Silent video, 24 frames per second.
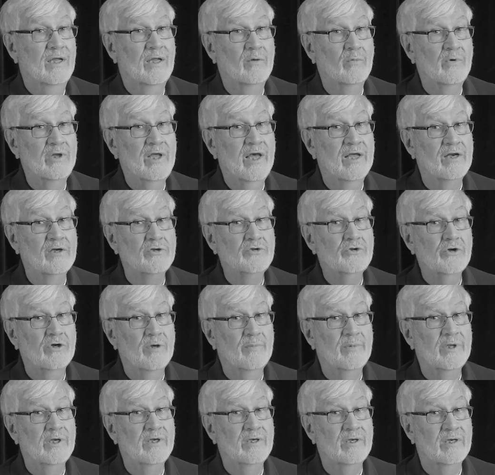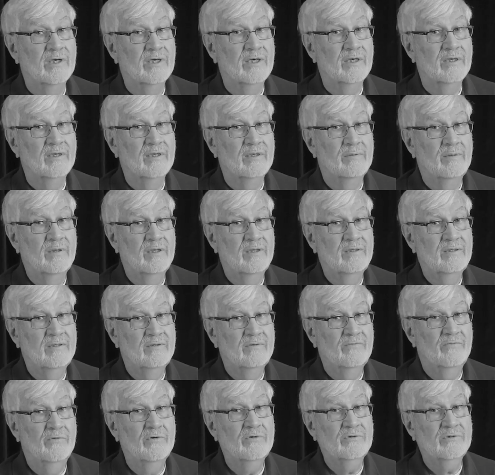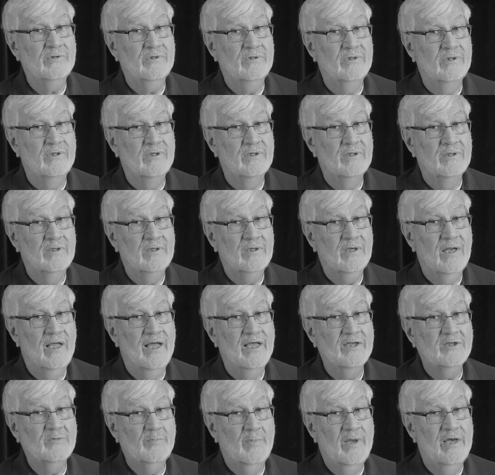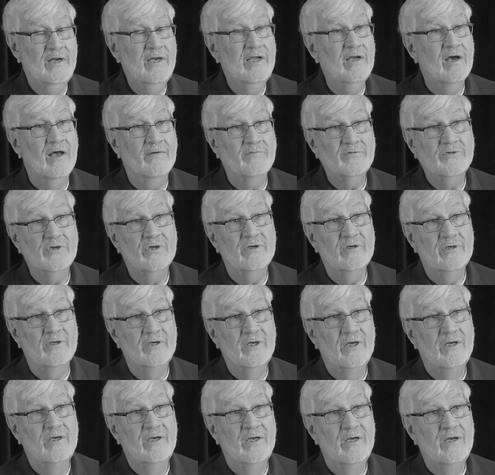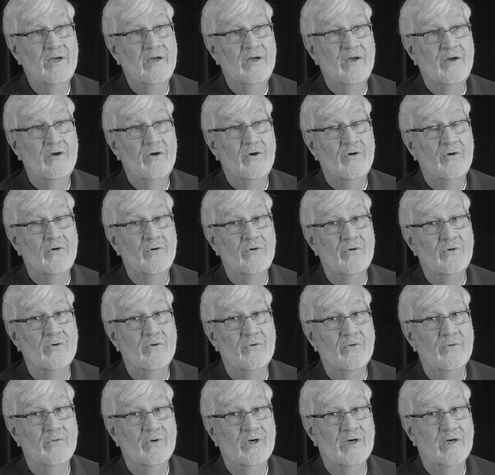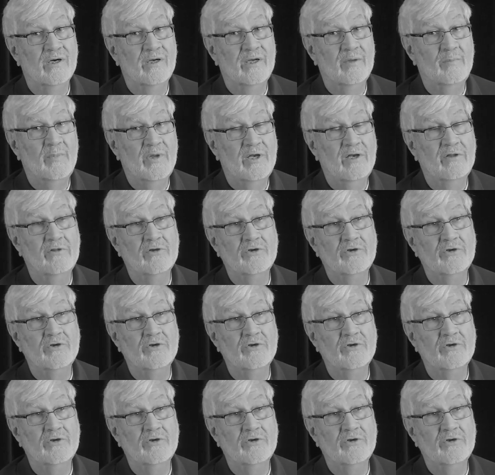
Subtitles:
And we had a German first class petty officer who had been